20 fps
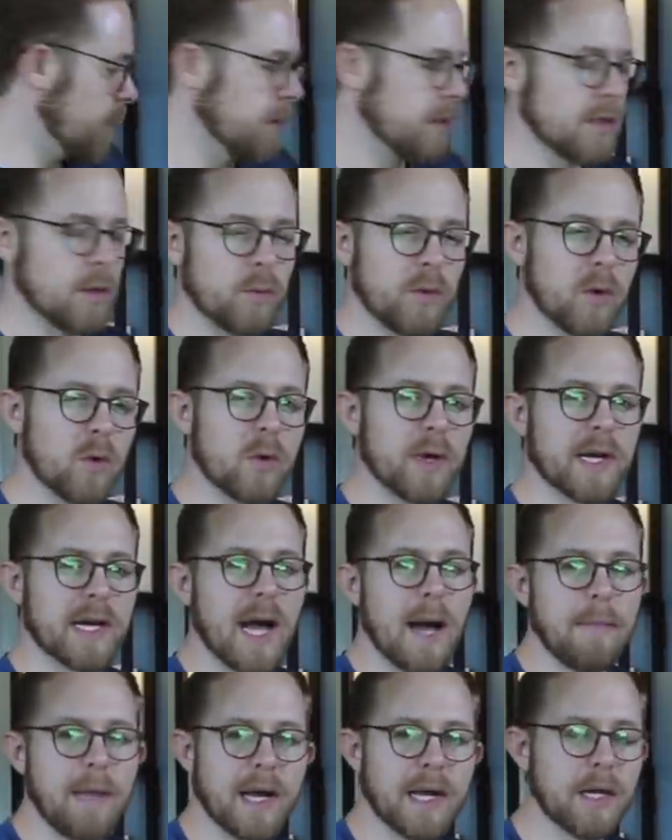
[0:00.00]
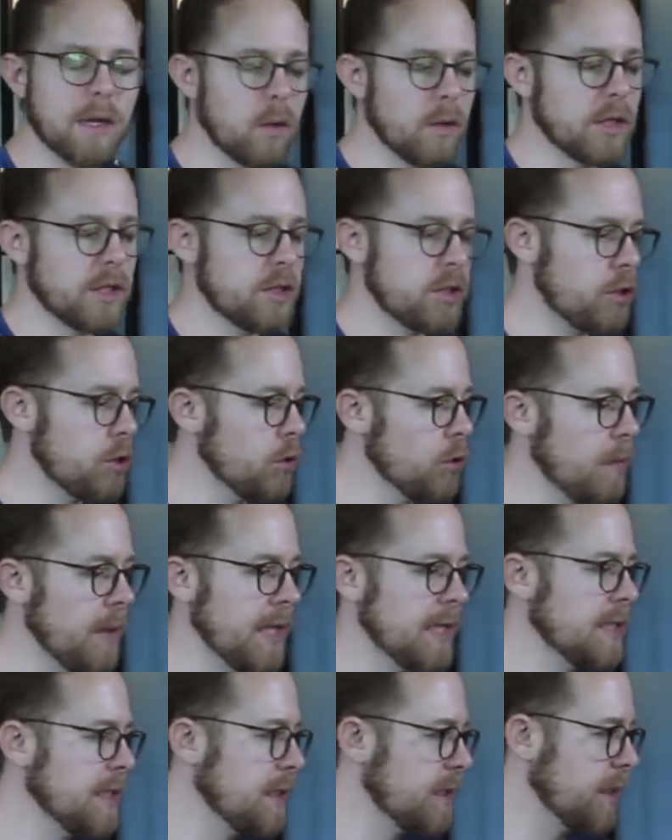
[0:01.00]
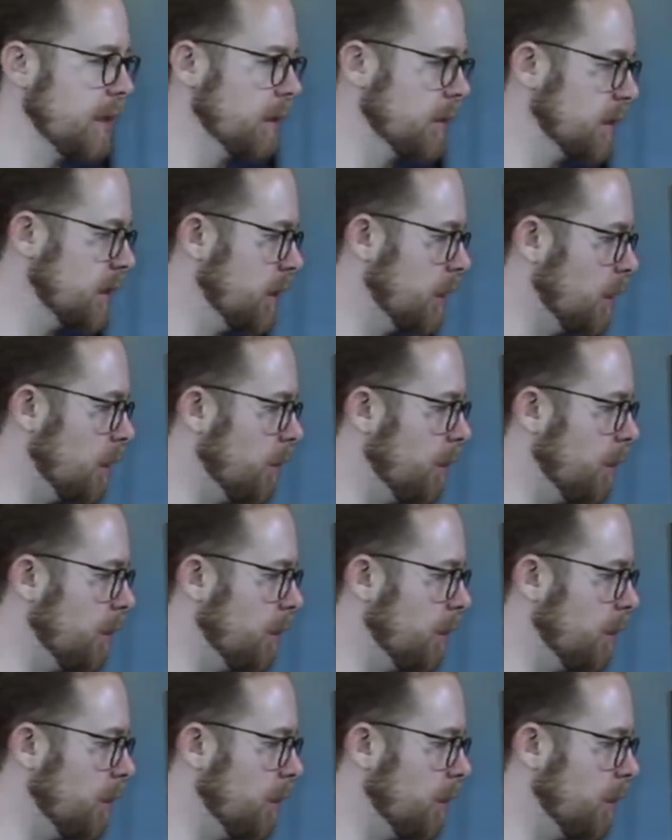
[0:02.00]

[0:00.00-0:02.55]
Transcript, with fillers: So real quick, I'm not going to go into too many details here,